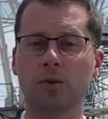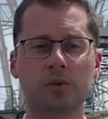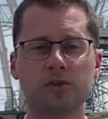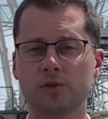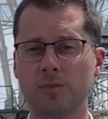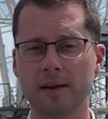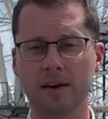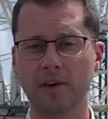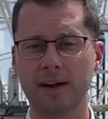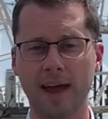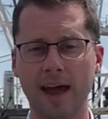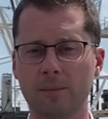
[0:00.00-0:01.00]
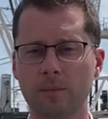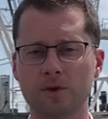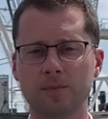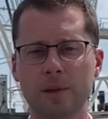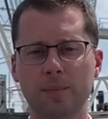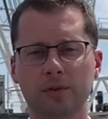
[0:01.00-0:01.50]
with what you're spending right now.
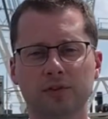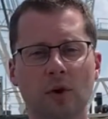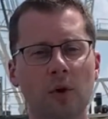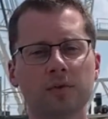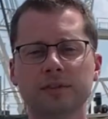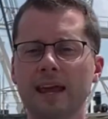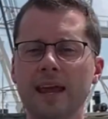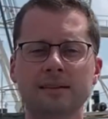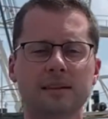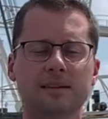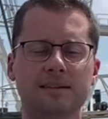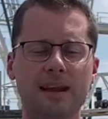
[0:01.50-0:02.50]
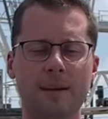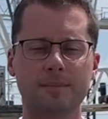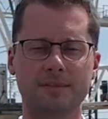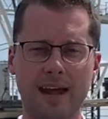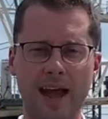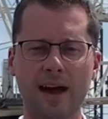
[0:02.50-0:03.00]
Most people don't take the step
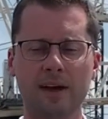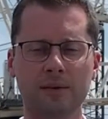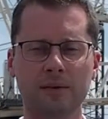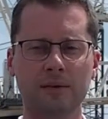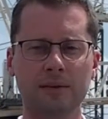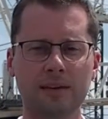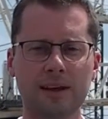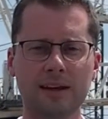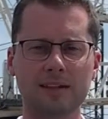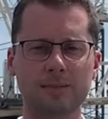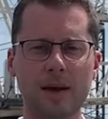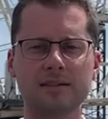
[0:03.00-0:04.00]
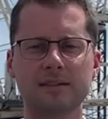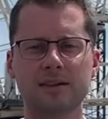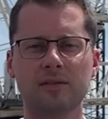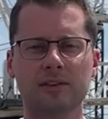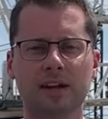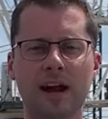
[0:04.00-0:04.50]
down in expenses
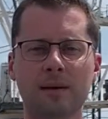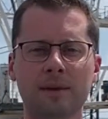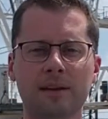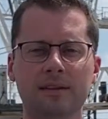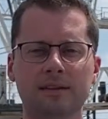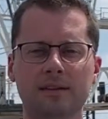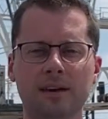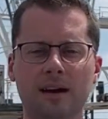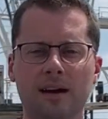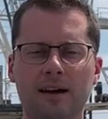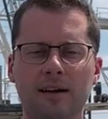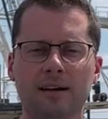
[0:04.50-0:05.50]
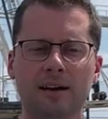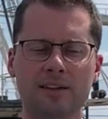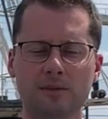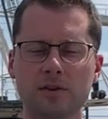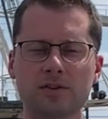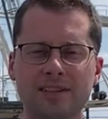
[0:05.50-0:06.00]
in retirement
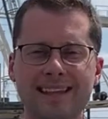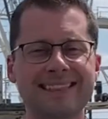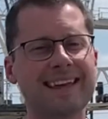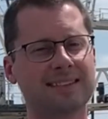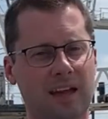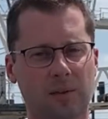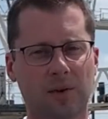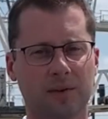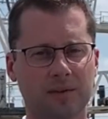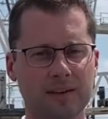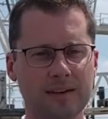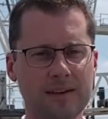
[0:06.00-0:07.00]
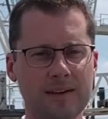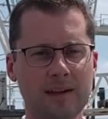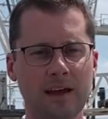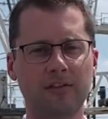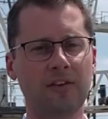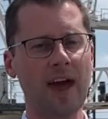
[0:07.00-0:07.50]
as much as they think they will.
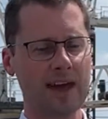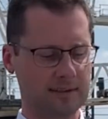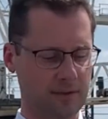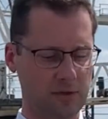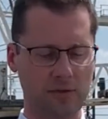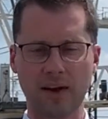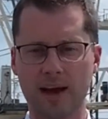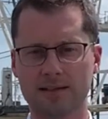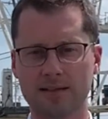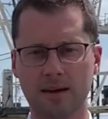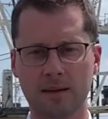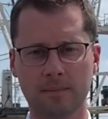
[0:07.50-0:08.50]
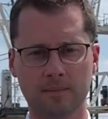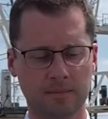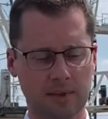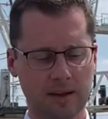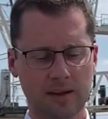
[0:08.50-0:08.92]
In fact, if you've got some